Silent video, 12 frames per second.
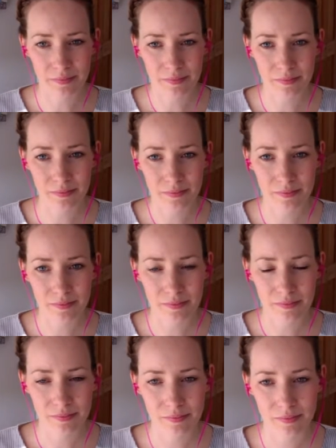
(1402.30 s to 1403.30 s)

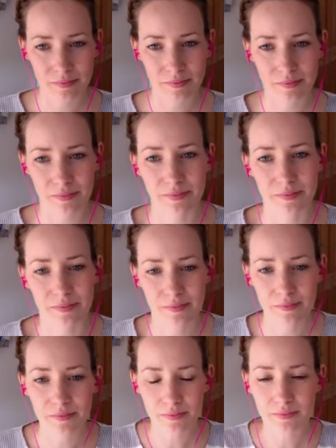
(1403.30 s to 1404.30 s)

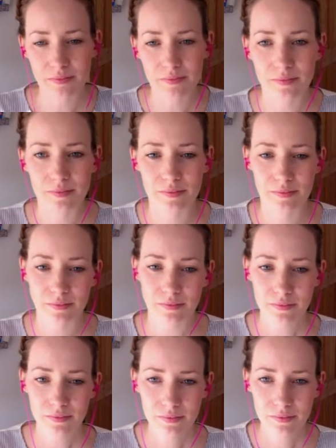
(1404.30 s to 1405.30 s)

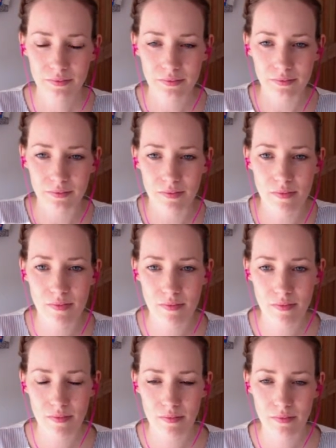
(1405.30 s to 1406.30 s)

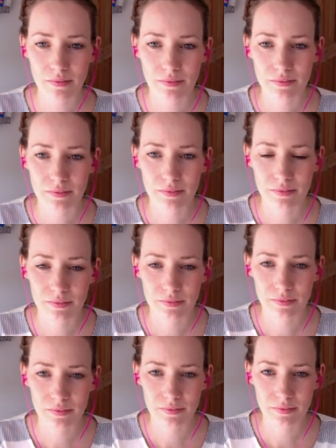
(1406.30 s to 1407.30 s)

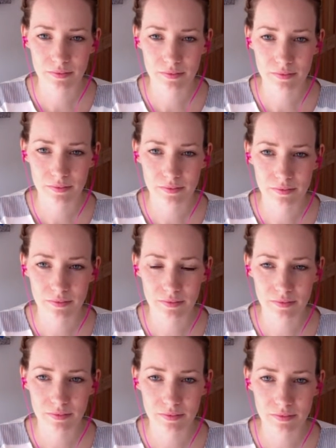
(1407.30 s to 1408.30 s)

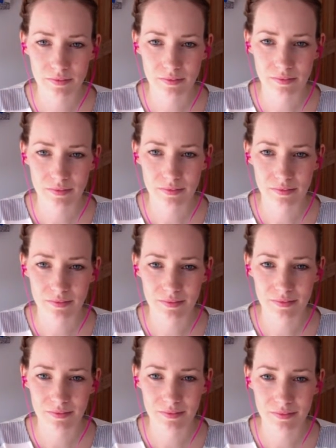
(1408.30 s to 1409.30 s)

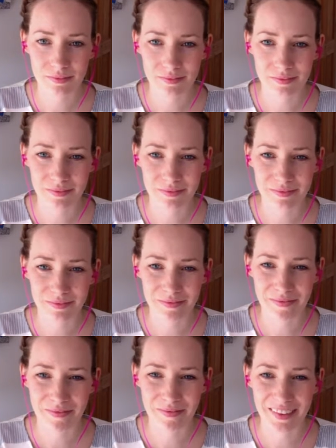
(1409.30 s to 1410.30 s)
This person isn't speaking.